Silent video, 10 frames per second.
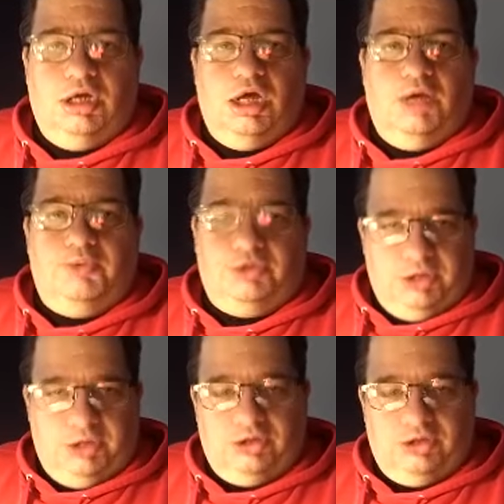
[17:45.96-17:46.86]
when you
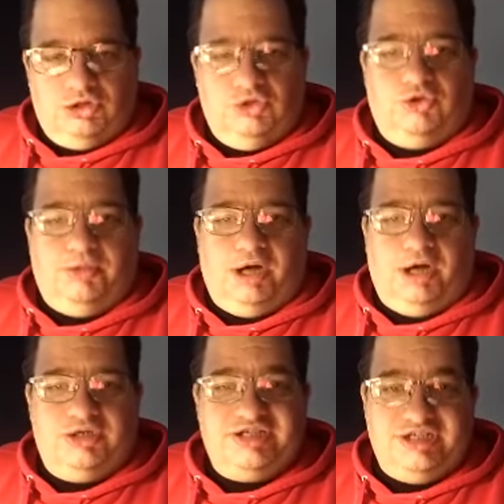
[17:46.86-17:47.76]
hear the truth about
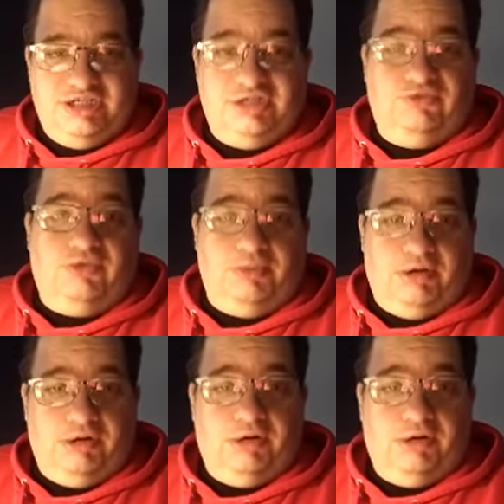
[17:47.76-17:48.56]
Cesar Romero.